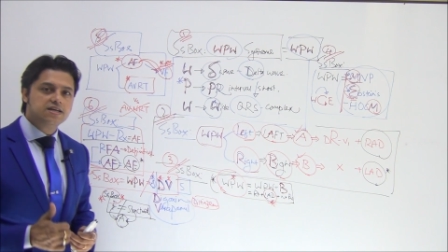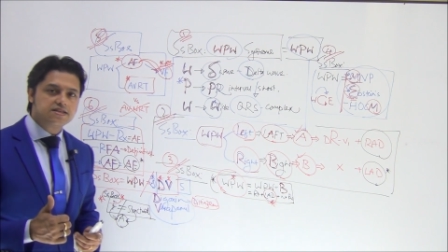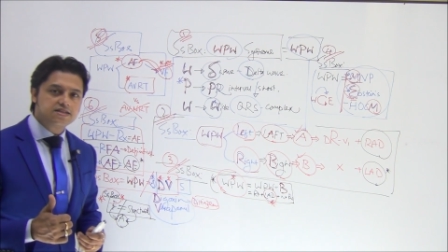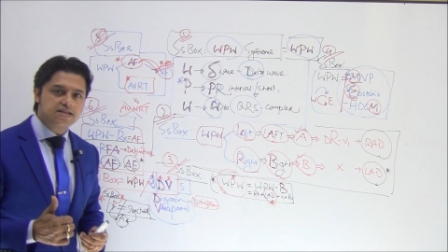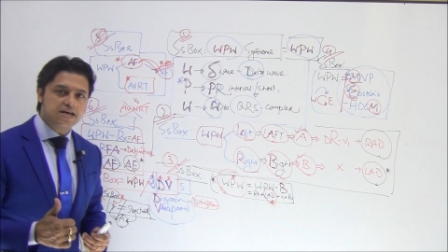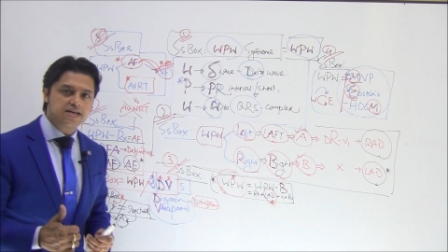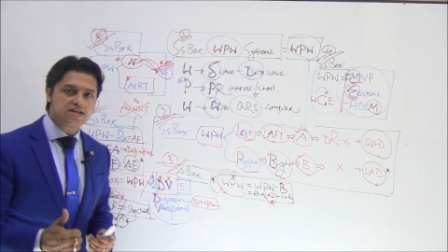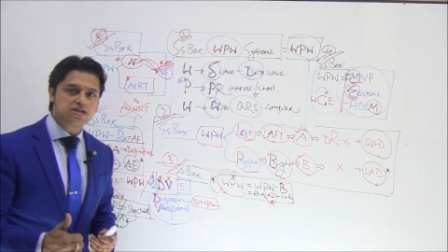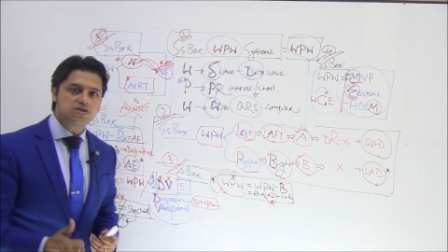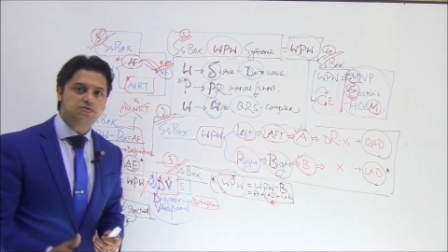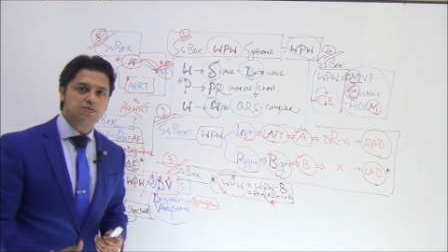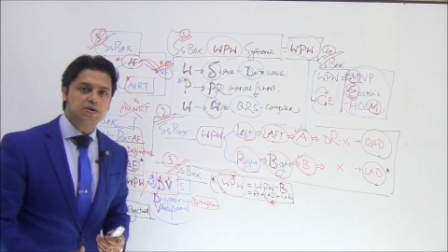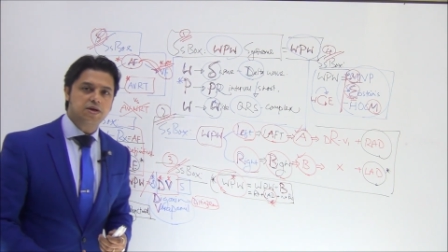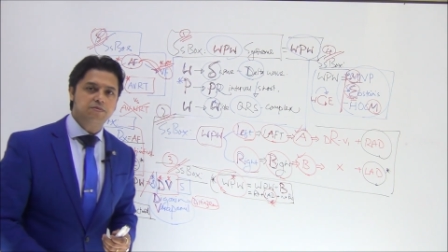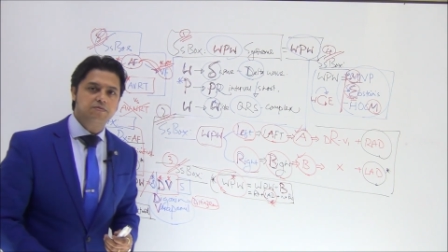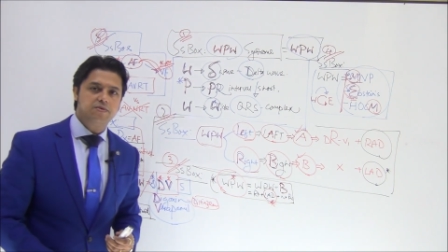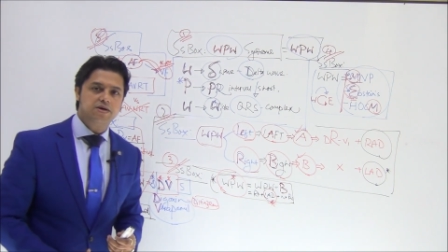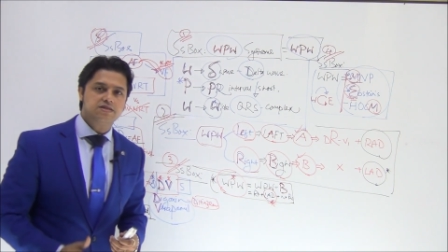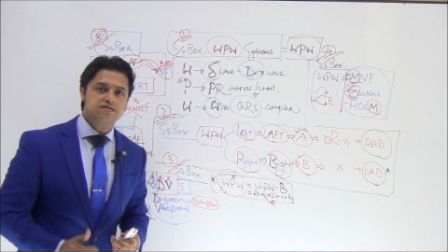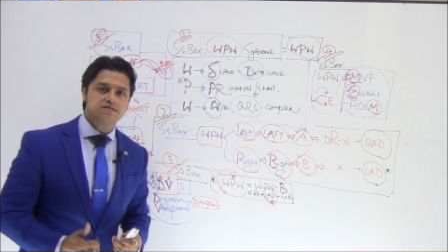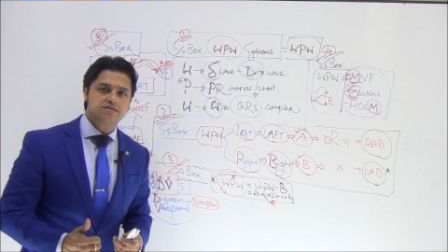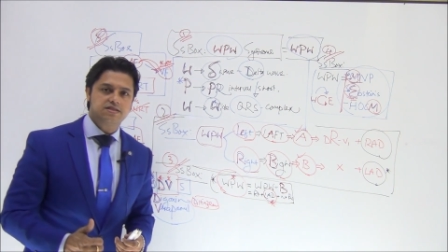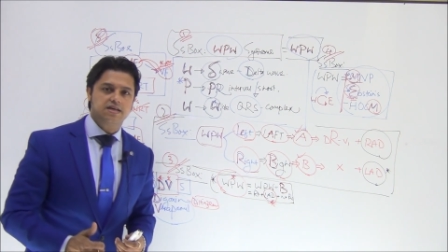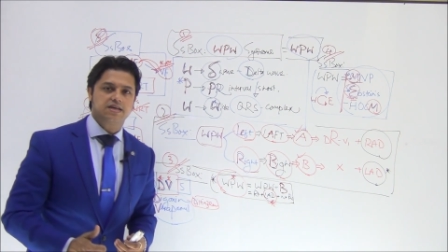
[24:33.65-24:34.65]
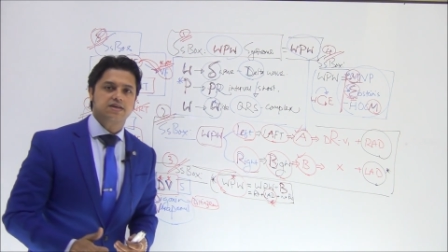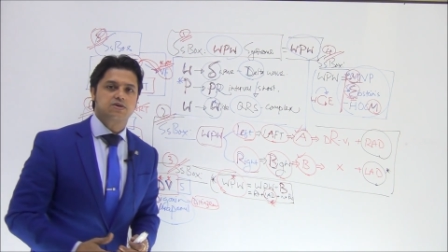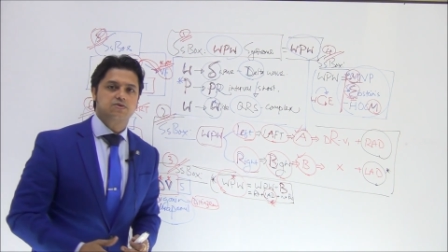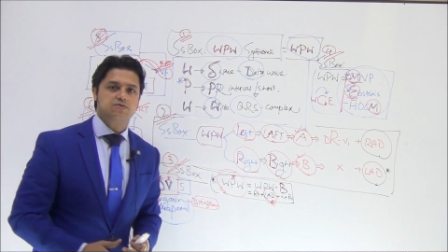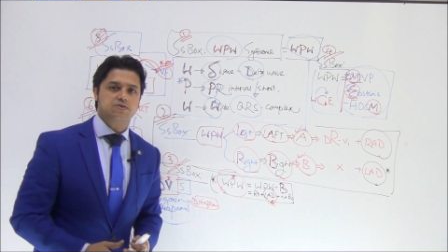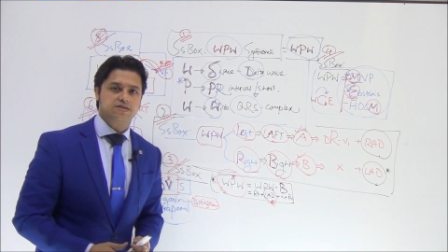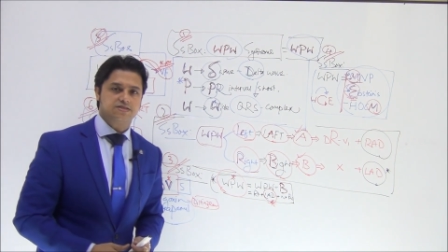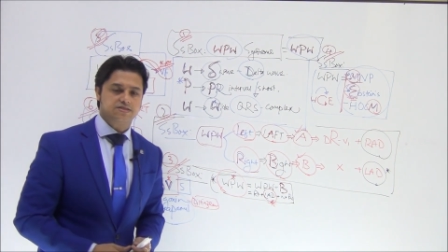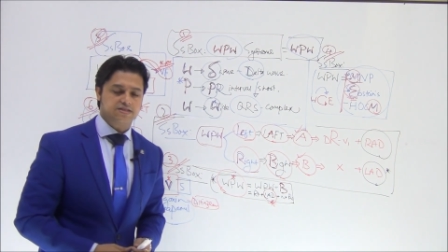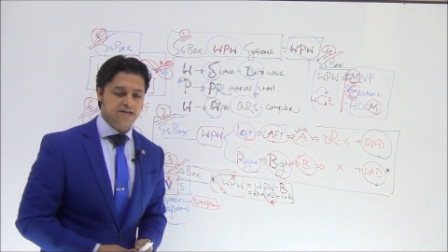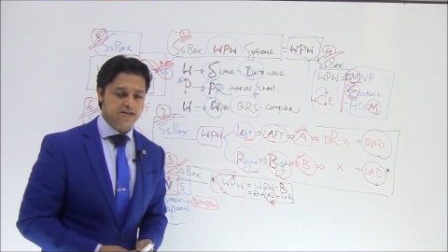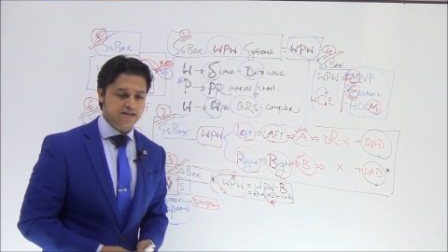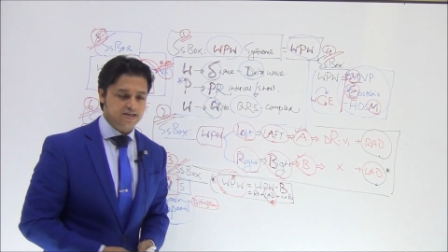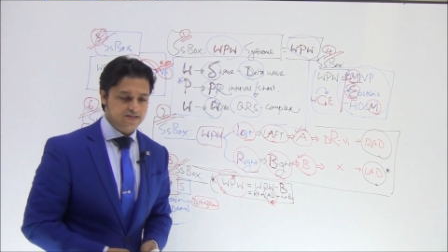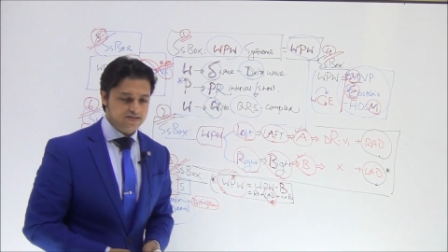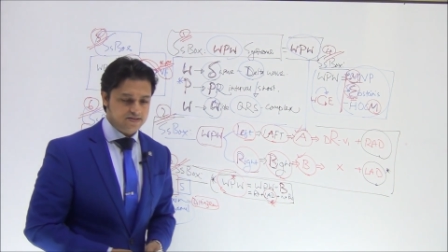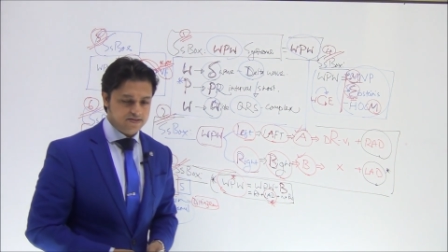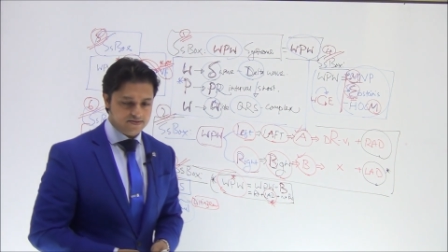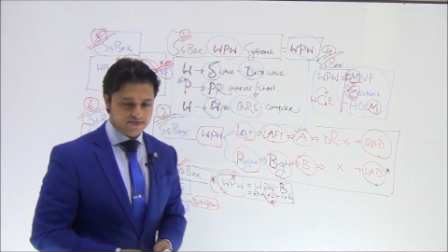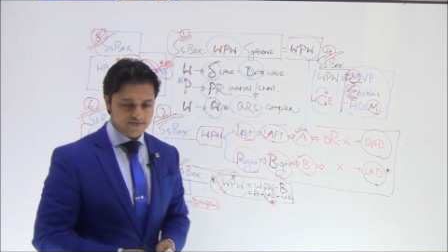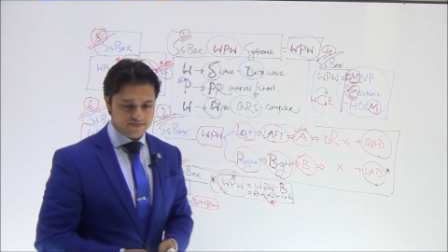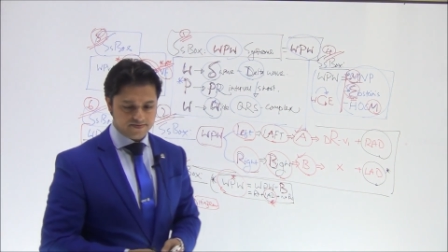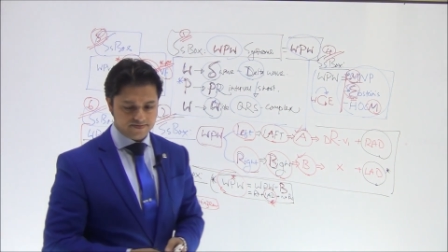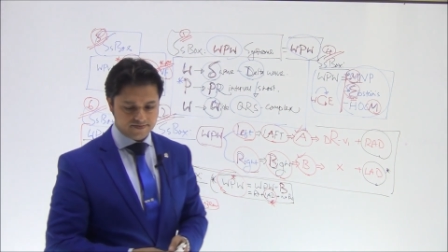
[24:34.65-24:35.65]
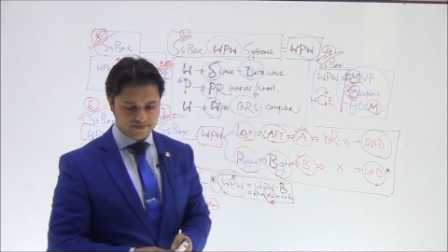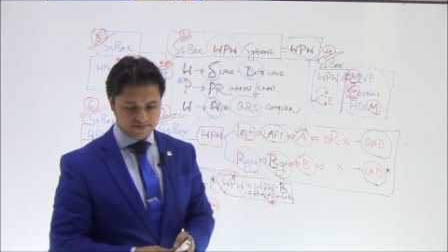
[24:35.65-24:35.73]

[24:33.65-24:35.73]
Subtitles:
Thank you very much. Thank you once again.